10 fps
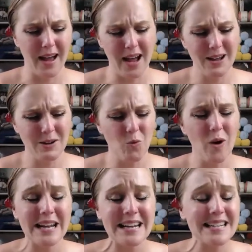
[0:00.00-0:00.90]
I
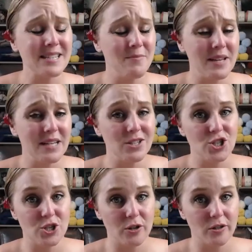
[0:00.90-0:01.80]
wanted it to meet
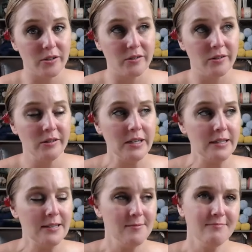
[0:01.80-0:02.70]
certain,
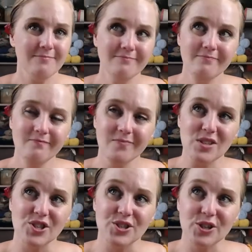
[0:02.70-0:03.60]

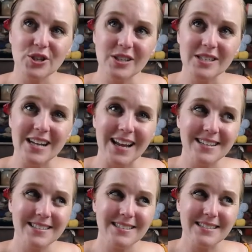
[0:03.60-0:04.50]
certain,
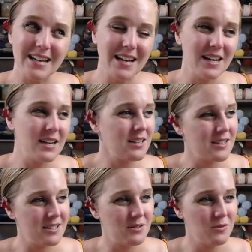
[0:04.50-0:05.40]

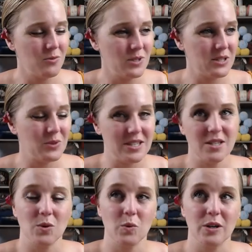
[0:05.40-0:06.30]
what, what's
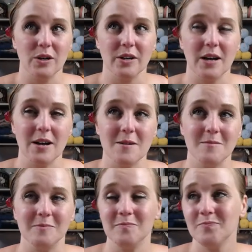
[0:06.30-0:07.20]
the word?
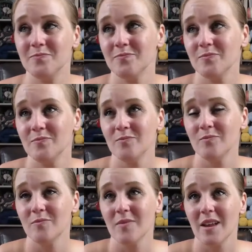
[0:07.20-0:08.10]
Um,
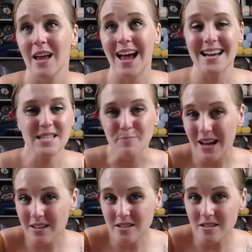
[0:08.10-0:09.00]

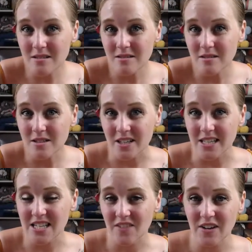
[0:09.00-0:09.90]
aspects to the
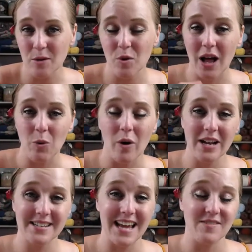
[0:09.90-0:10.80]
stuffed animal. I
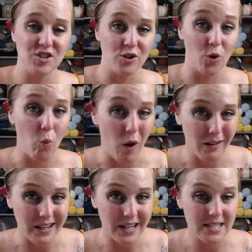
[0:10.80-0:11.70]
wanted it to have certain
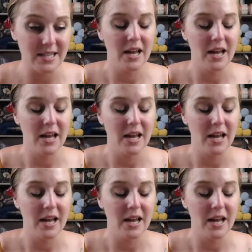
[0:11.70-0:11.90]
qualities,